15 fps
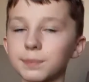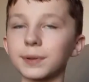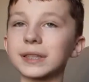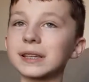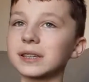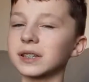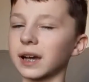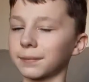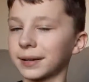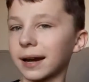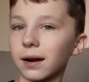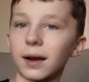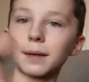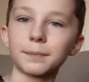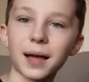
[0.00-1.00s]
But this is coming
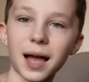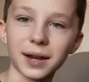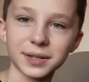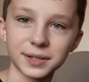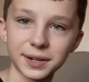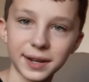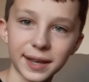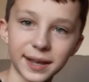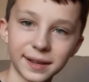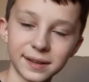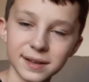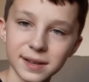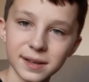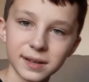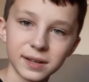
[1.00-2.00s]
out on Boxing Day,
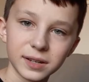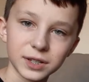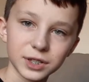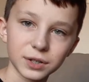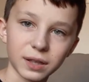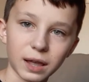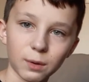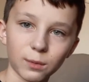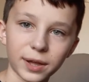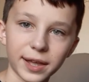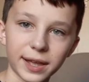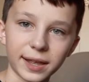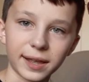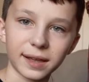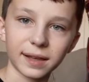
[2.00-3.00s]
so that
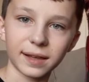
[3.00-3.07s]
way